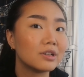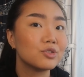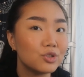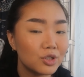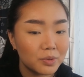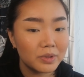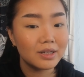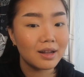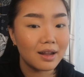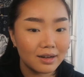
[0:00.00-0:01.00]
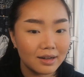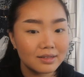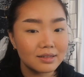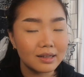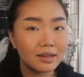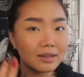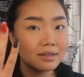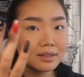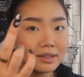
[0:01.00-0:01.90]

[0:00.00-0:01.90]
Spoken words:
as dewy and as like,